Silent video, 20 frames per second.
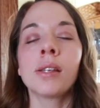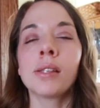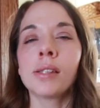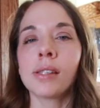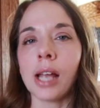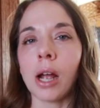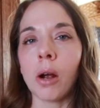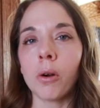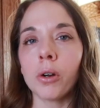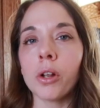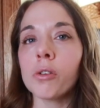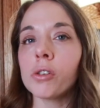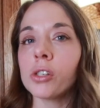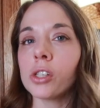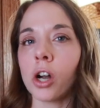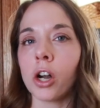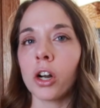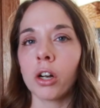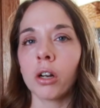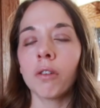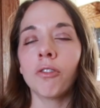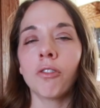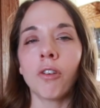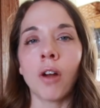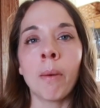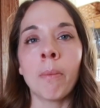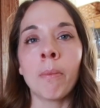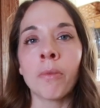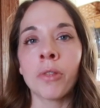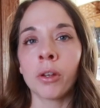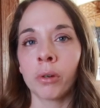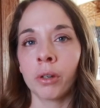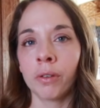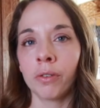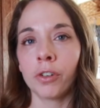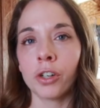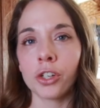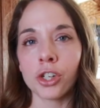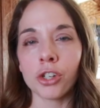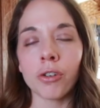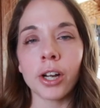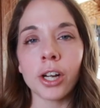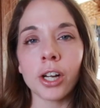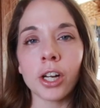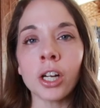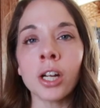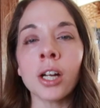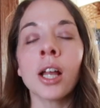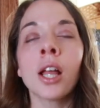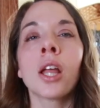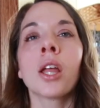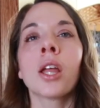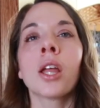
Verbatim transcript: sourdough starter from the refrigerator,